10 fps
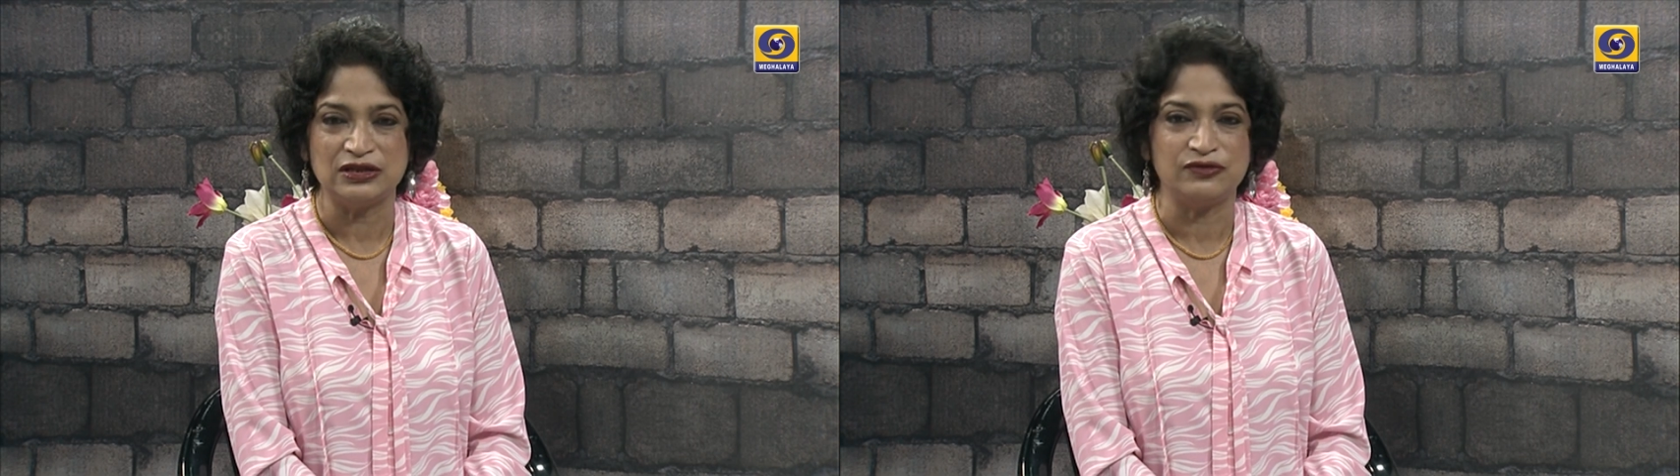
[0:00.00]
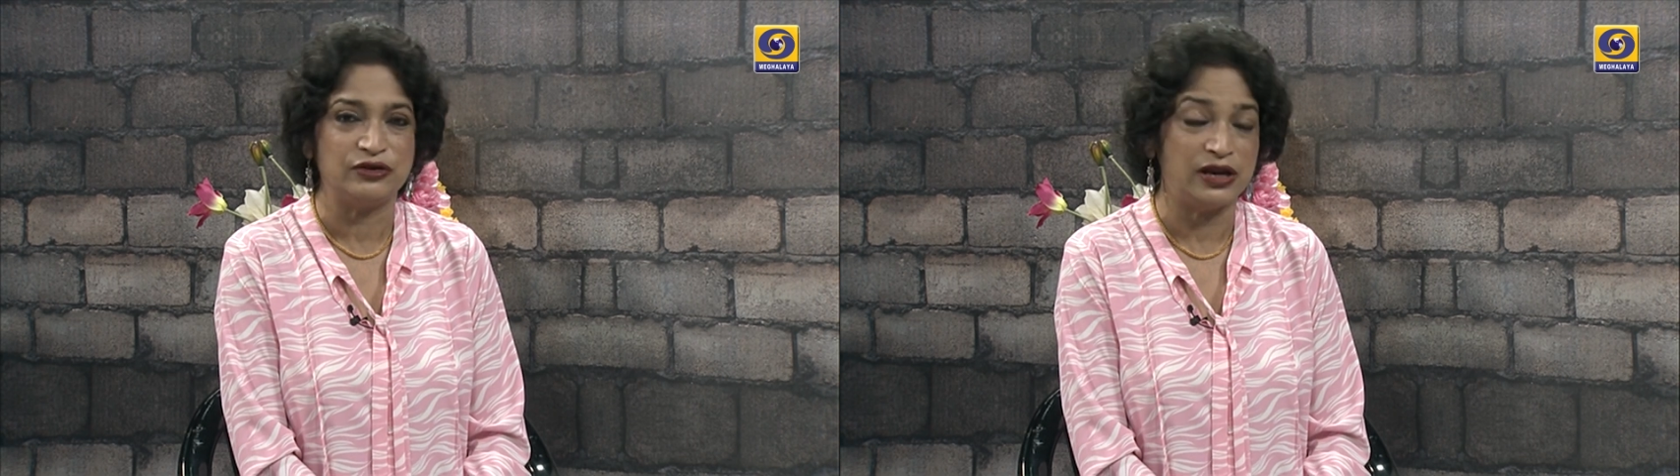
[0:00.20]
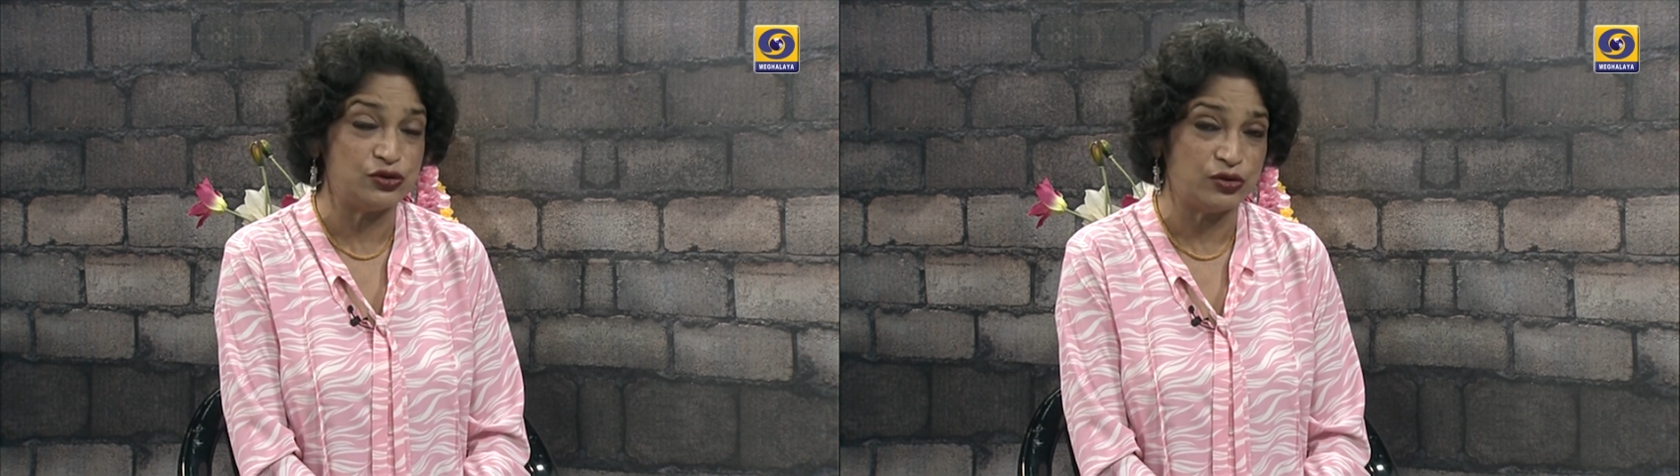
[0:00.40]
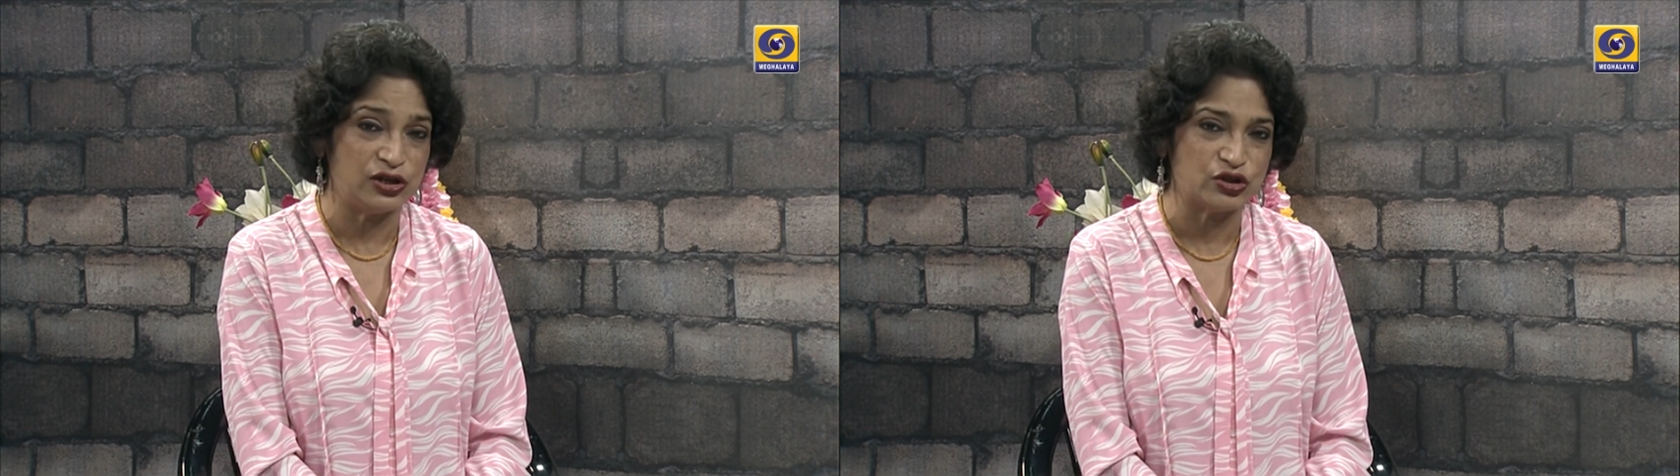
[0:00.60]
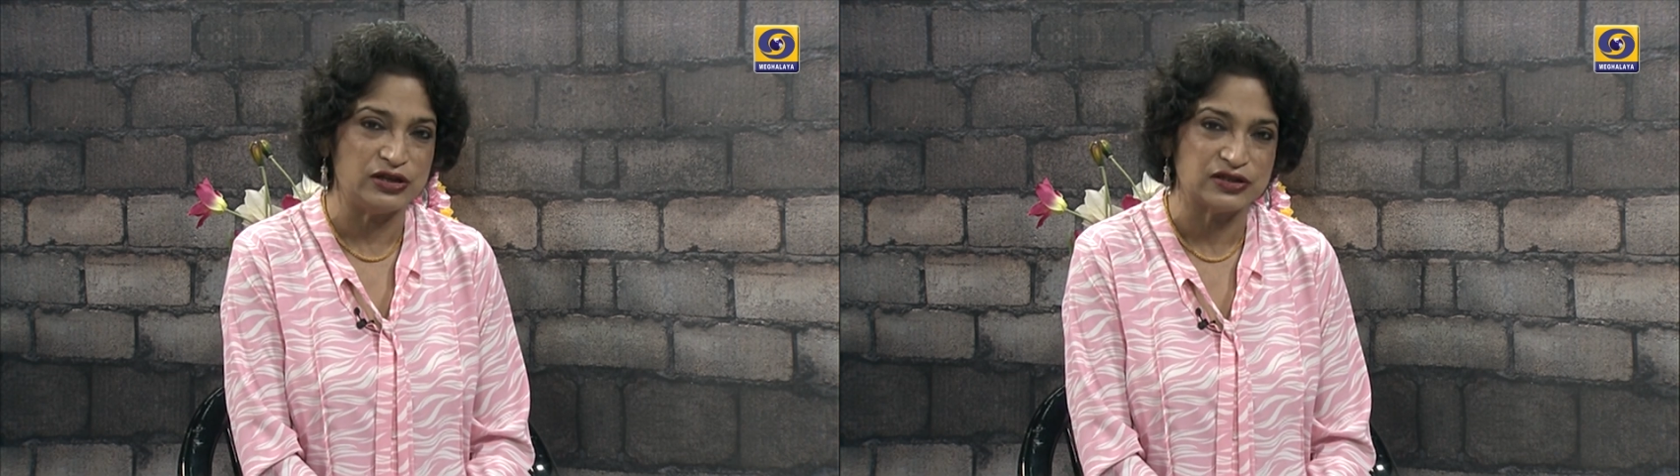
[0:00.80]
different
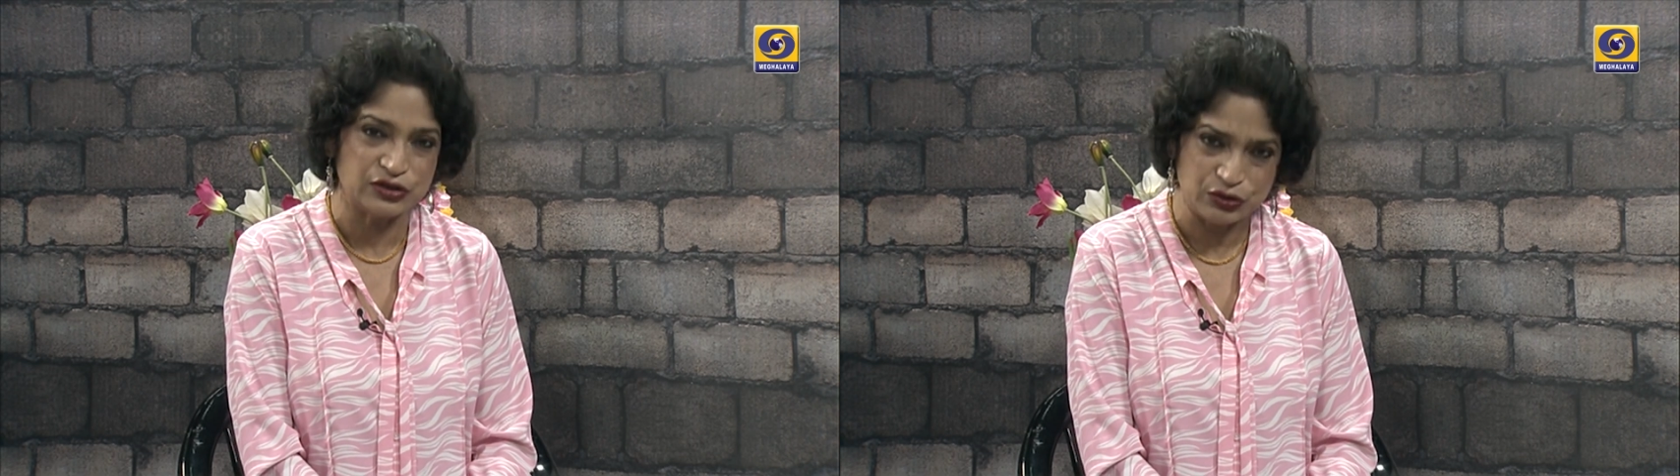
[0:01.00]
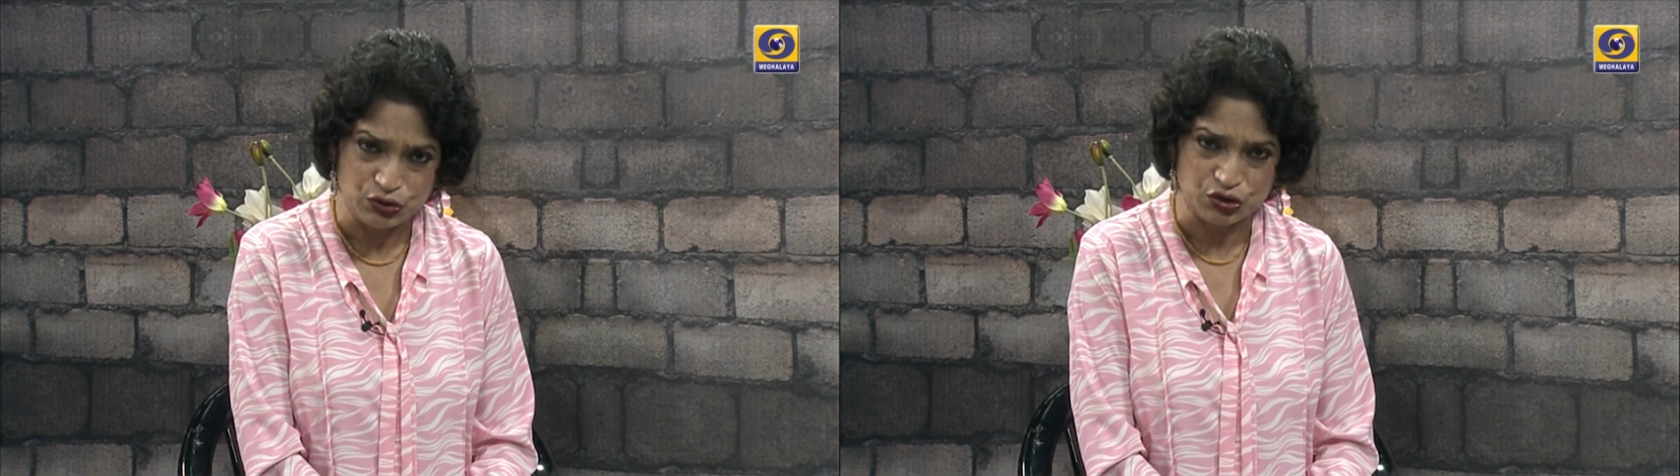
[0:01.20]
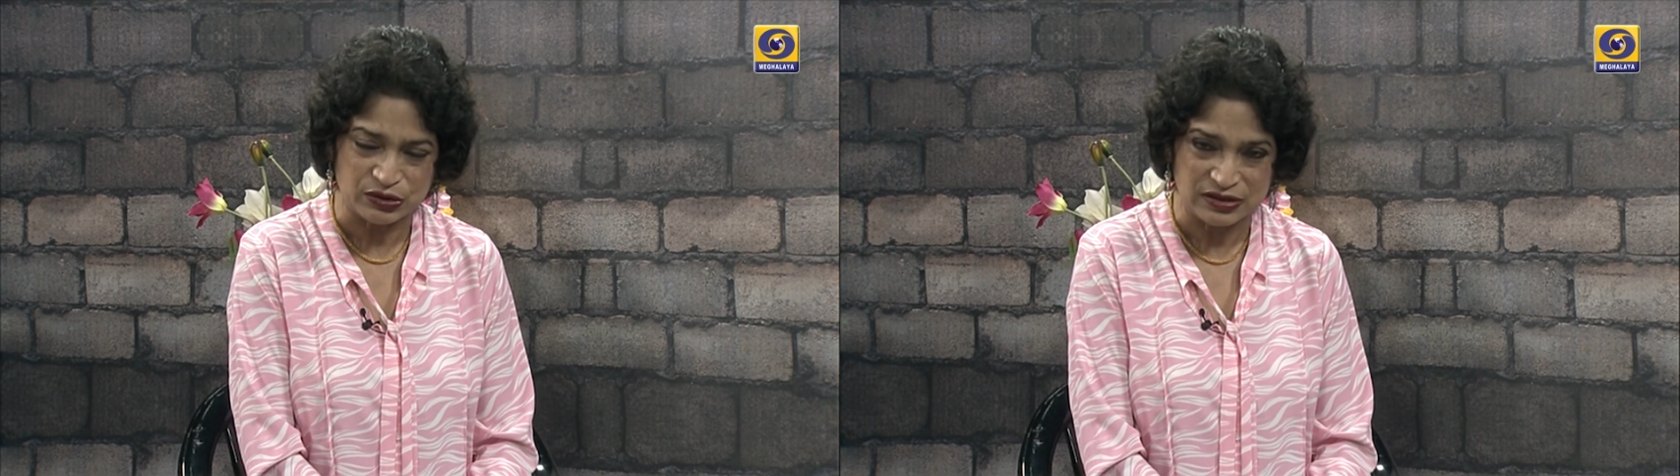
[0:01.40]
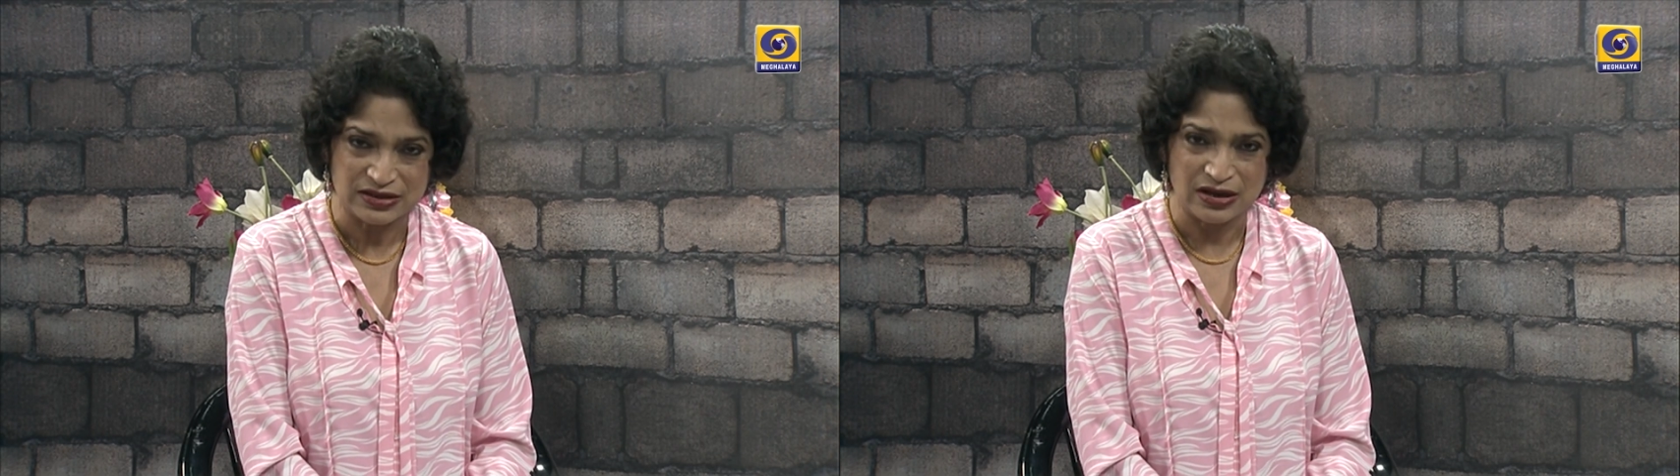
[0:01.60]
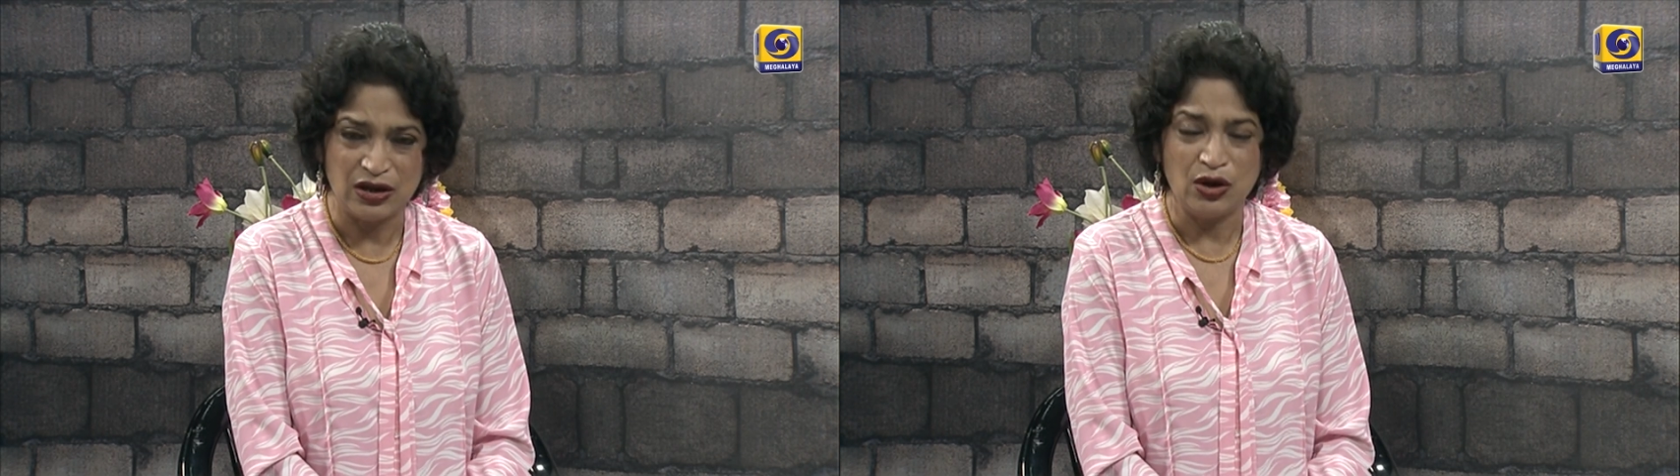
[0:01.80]
educational institutions